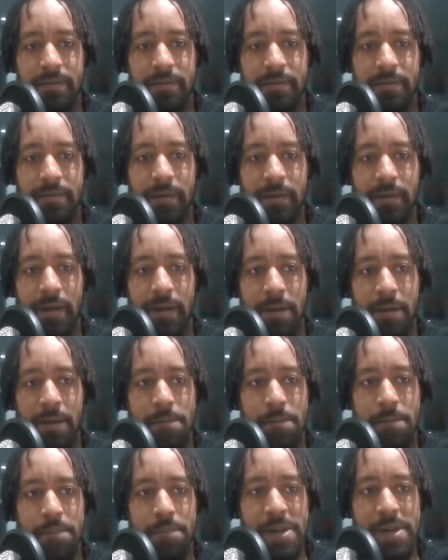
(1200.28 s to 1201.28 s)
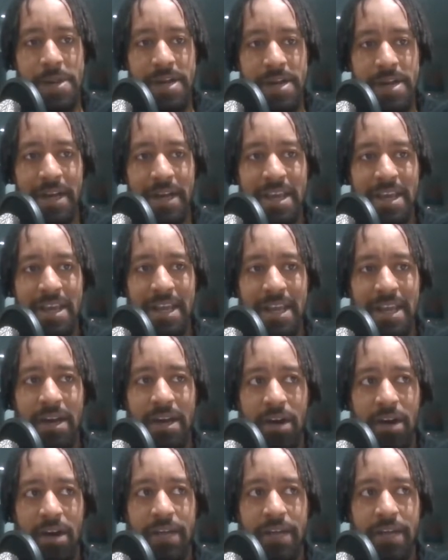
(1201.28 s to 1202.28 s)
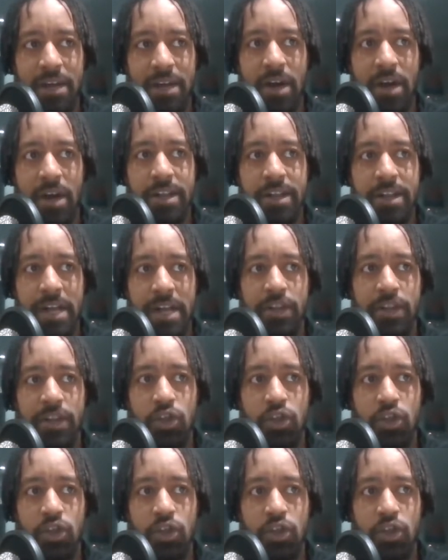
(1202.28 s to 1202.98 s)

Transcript: But again, he kind of done his